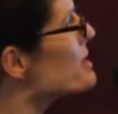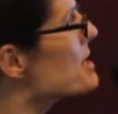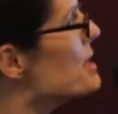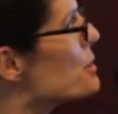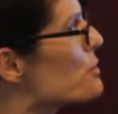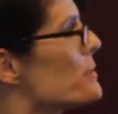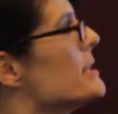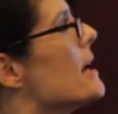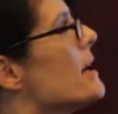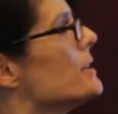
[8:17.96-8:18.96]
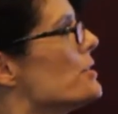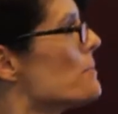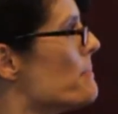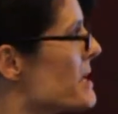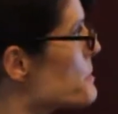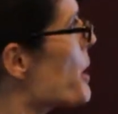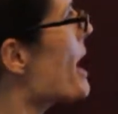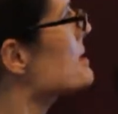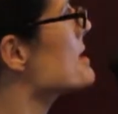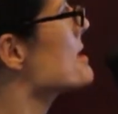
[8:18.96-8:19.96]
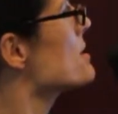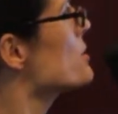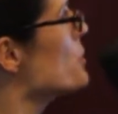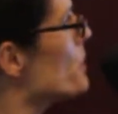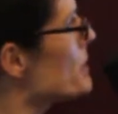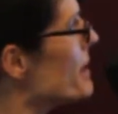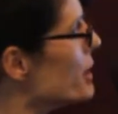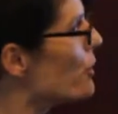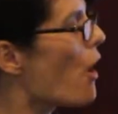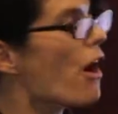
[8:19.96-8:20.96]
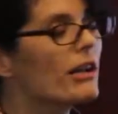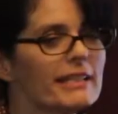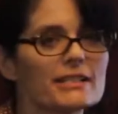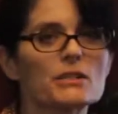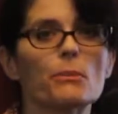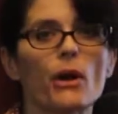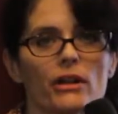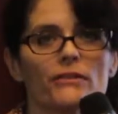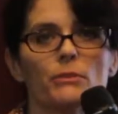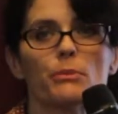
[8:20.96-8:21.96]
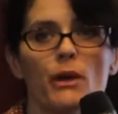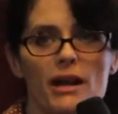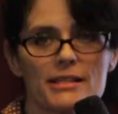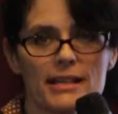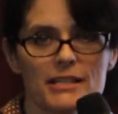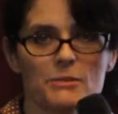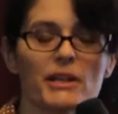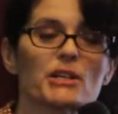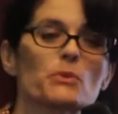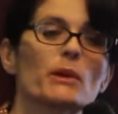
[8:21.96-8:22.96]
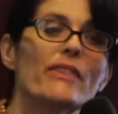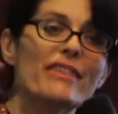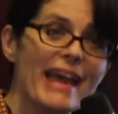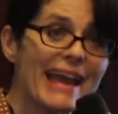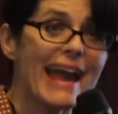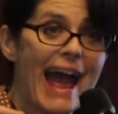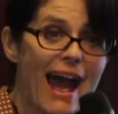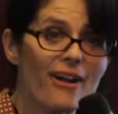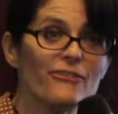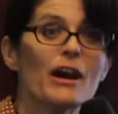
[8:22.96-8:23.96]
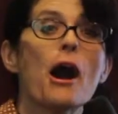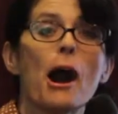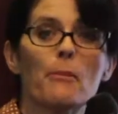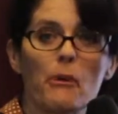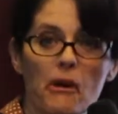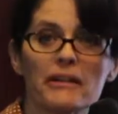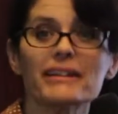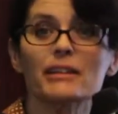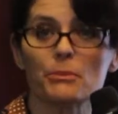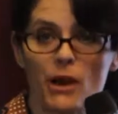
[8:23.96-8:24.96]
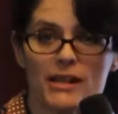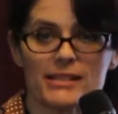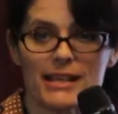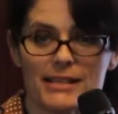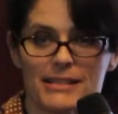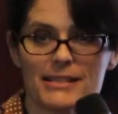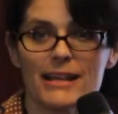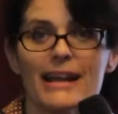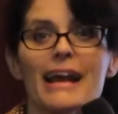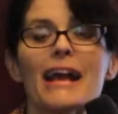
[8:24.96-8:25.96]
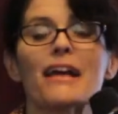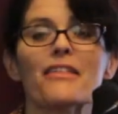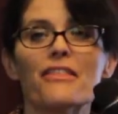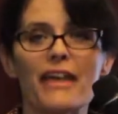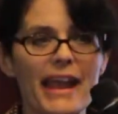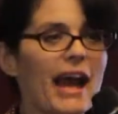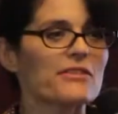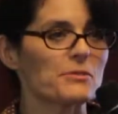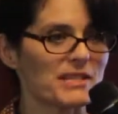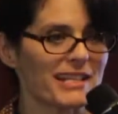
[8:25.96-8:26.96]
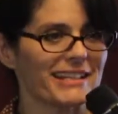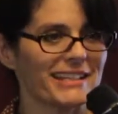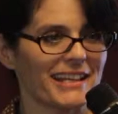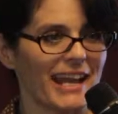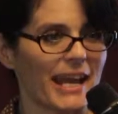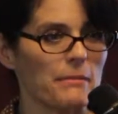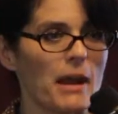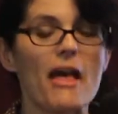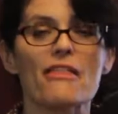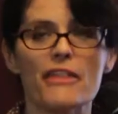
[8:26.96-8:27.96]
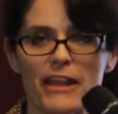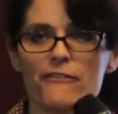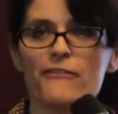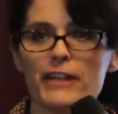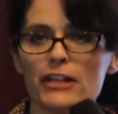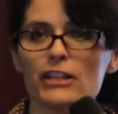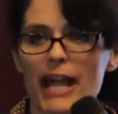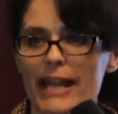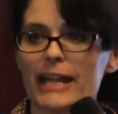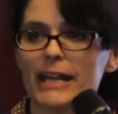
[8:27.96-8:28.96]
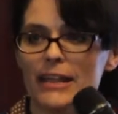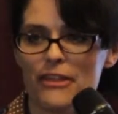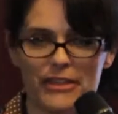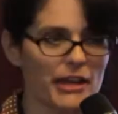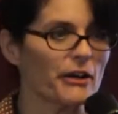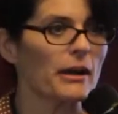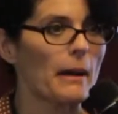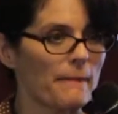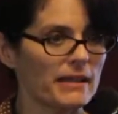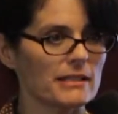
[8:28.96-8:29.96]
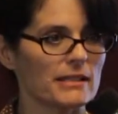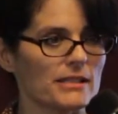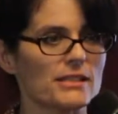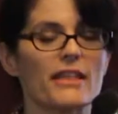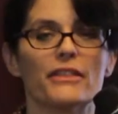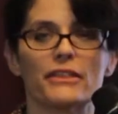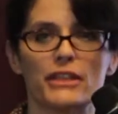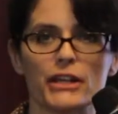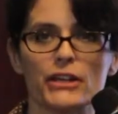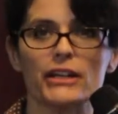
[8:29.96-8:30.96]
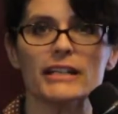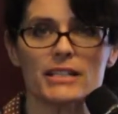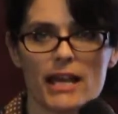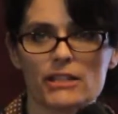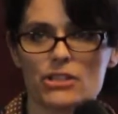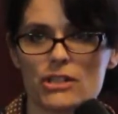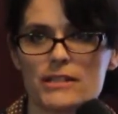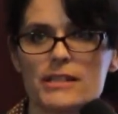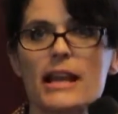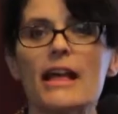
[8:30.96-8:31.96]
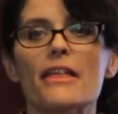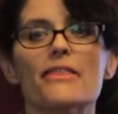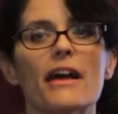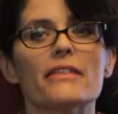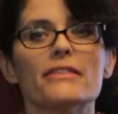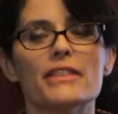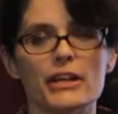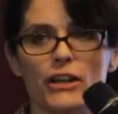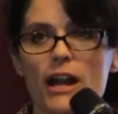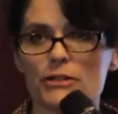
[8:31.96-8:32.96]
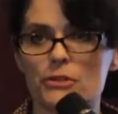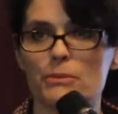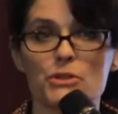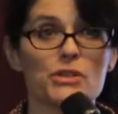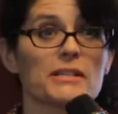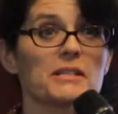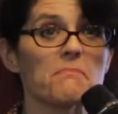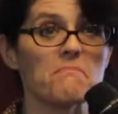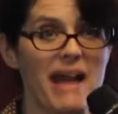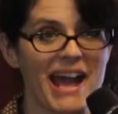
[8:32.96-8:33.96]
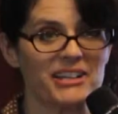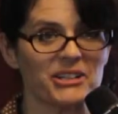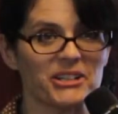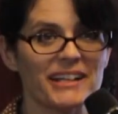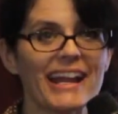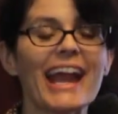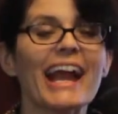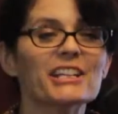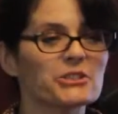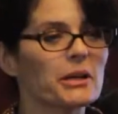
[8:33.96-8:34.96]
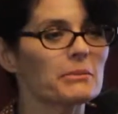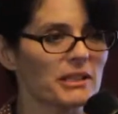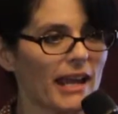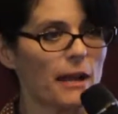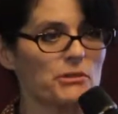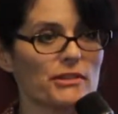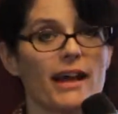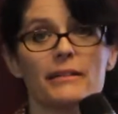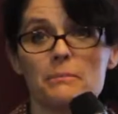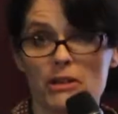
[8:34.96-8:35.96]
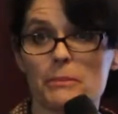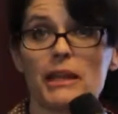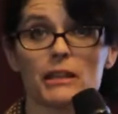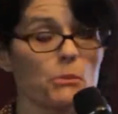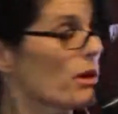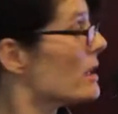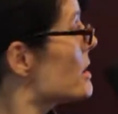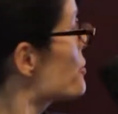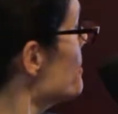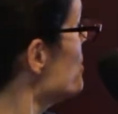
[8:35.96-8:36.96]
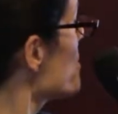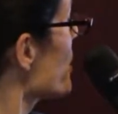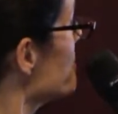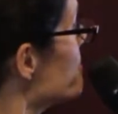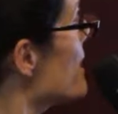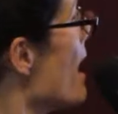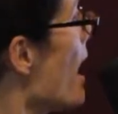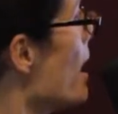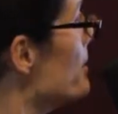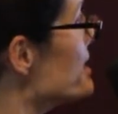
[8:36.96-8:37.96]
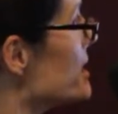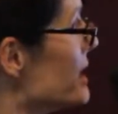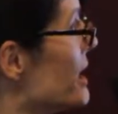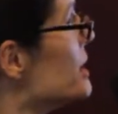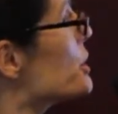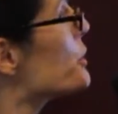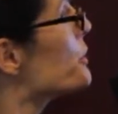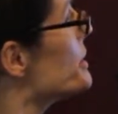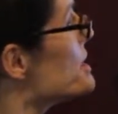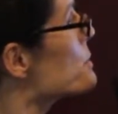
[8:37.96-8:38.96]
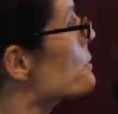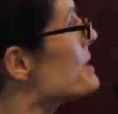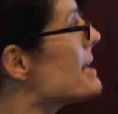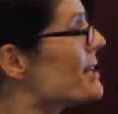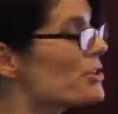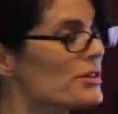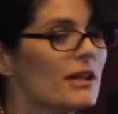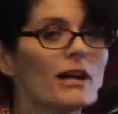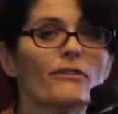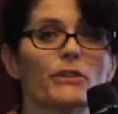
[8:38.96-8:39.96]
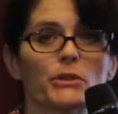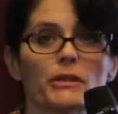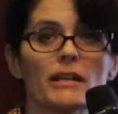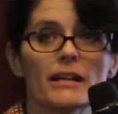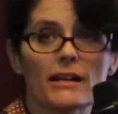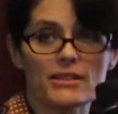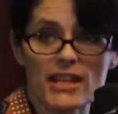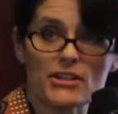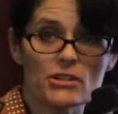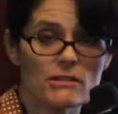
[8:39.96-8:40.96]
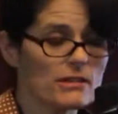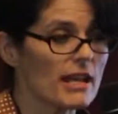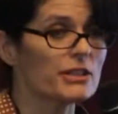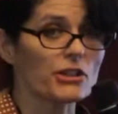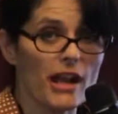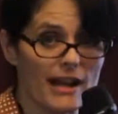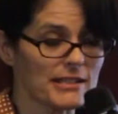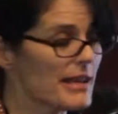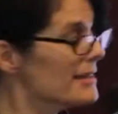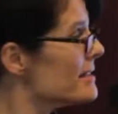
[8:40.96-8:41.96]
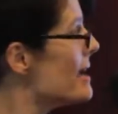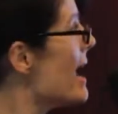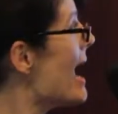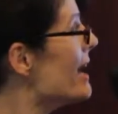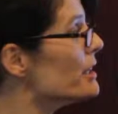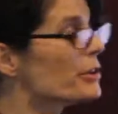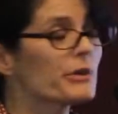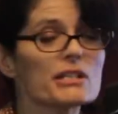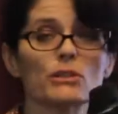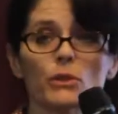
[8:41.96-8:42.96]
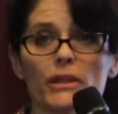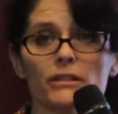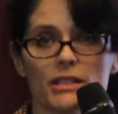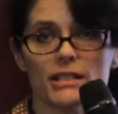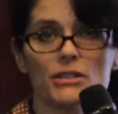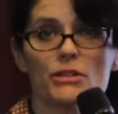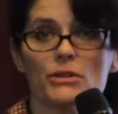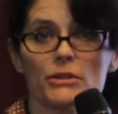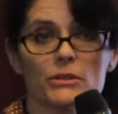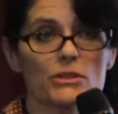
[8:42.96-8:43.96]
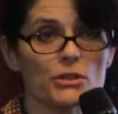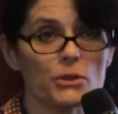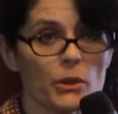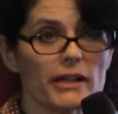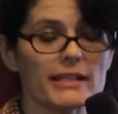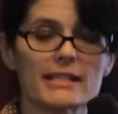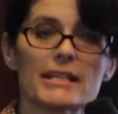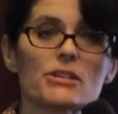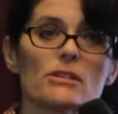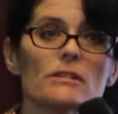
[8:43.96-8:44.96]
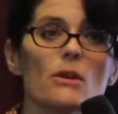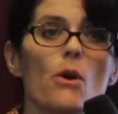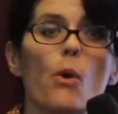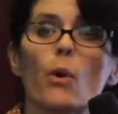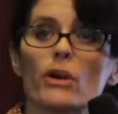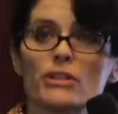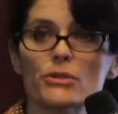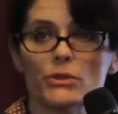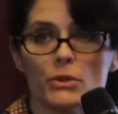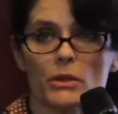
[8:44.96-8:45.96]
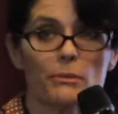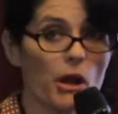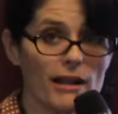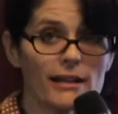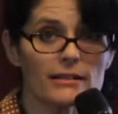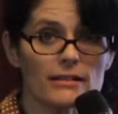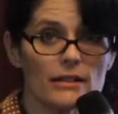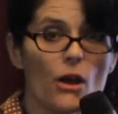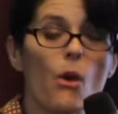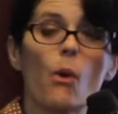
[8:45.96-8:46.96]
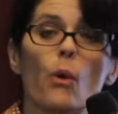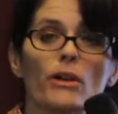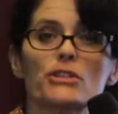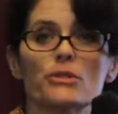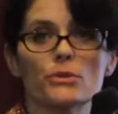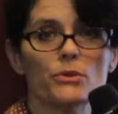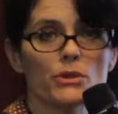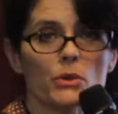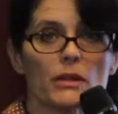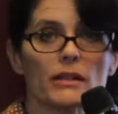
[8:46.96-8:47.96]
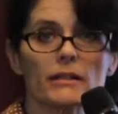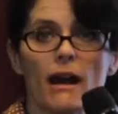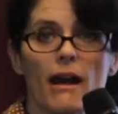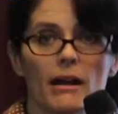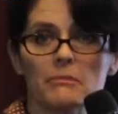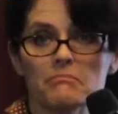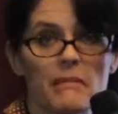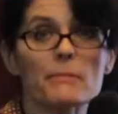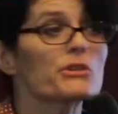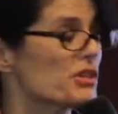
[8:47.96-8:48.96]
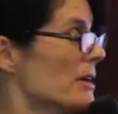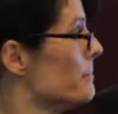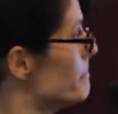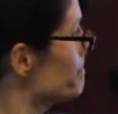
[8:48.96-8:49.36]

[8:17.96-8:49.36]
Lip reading: this industry knowledge and best practices, and you want to make your audience a part of the process, because when they have a part in the process, they have some skin in the game. They feel like their opinions, that their intelligence, that their contributions matter, and you're able to capture that and going to make them want to contribute more. It's going to increase retention of your sessions and your content, and increase loyalty to your organization, or to your product, or to your membership.